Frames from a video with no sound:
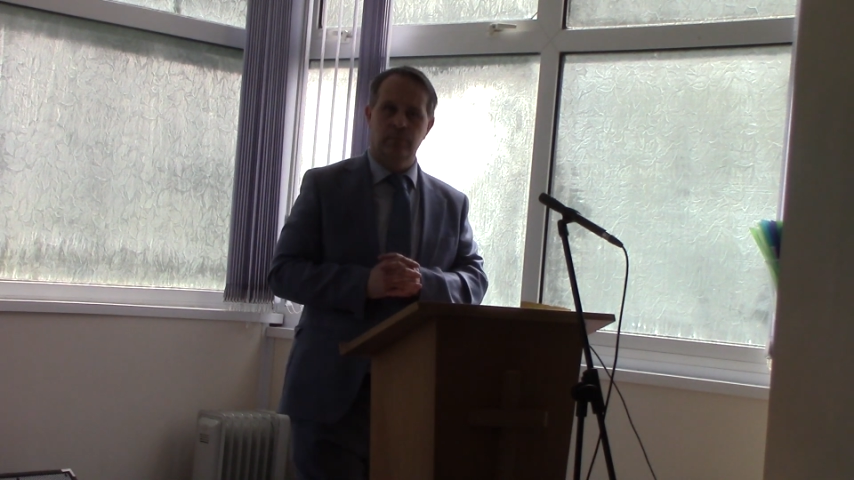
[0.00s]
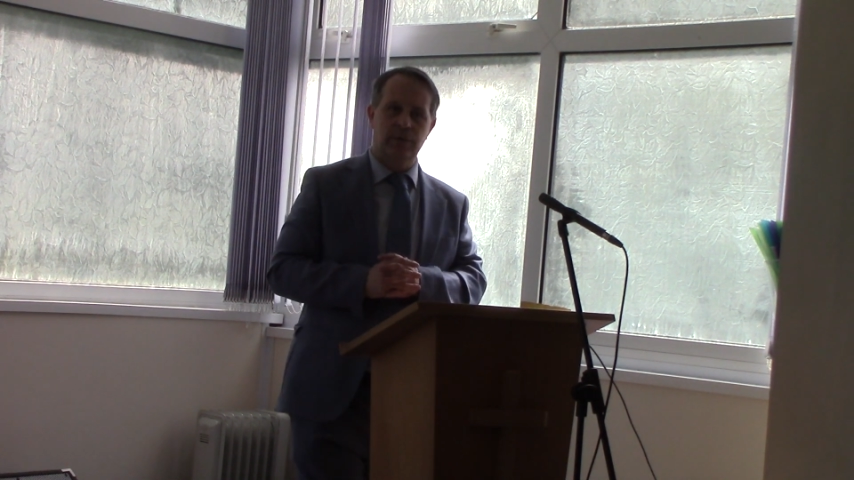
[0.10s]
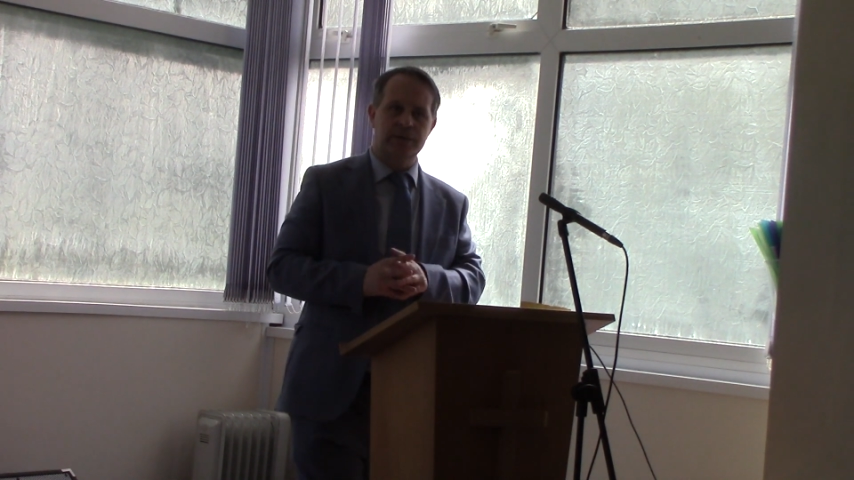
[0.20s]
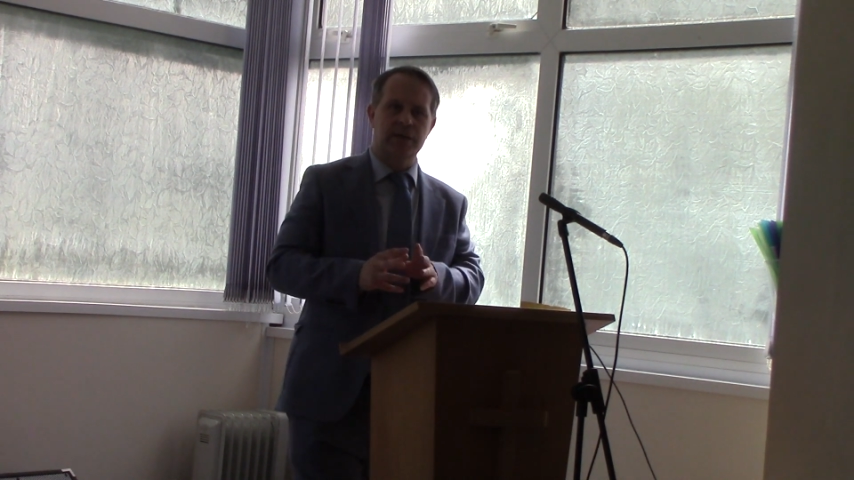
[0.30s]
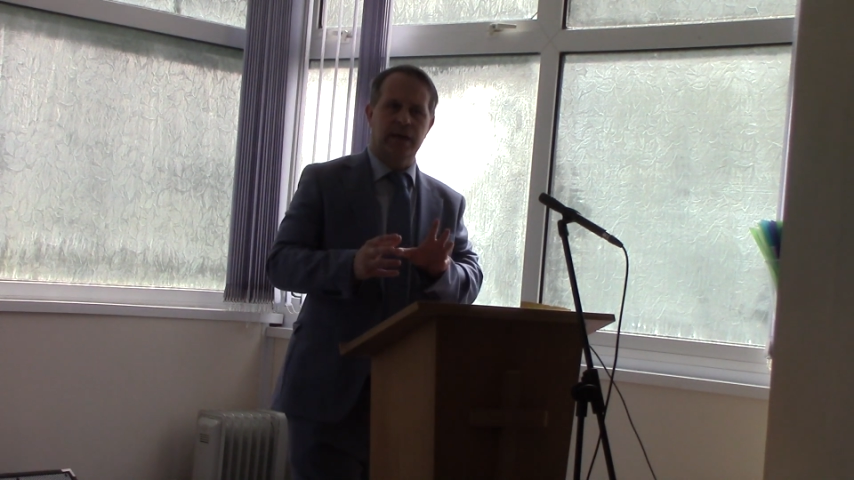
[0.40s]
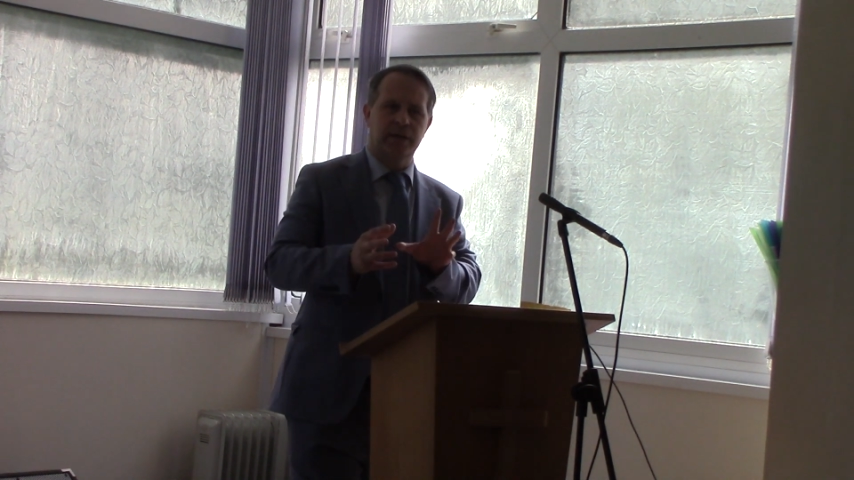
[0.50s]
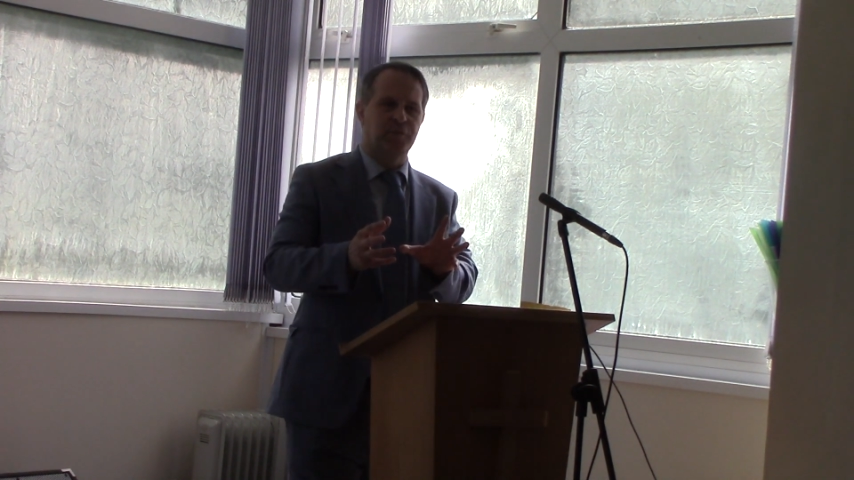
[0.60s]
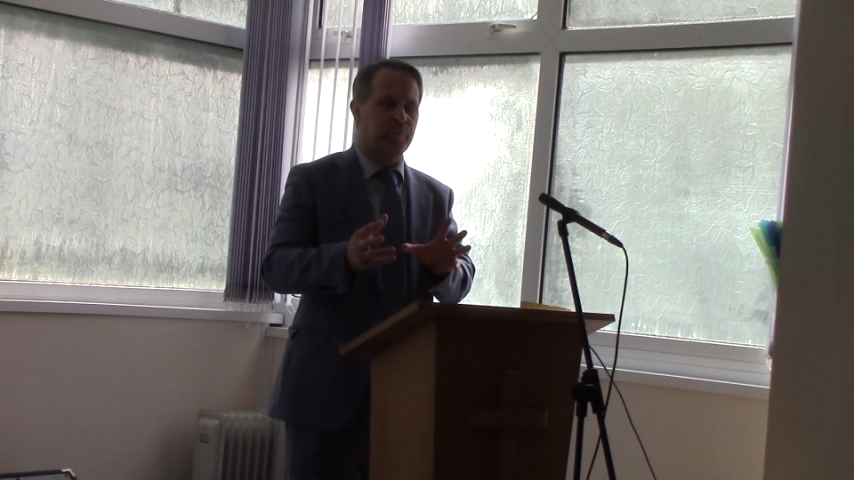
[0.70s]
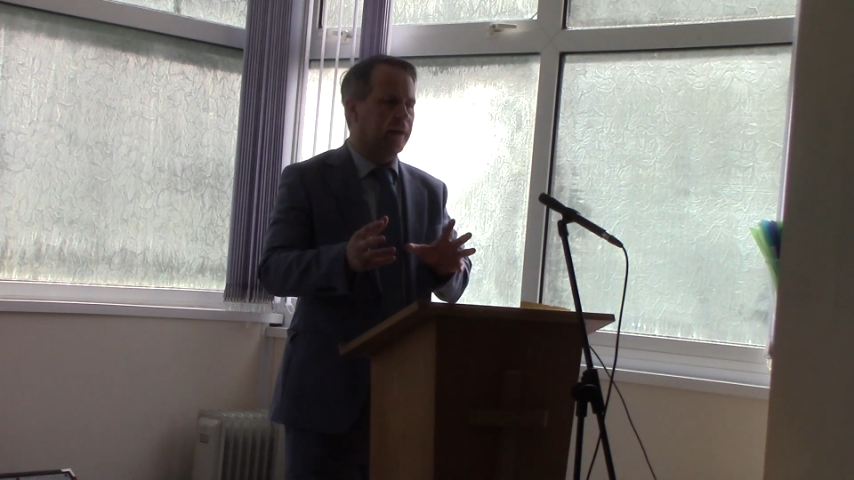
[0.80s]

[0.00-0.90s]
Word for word: That's a kind of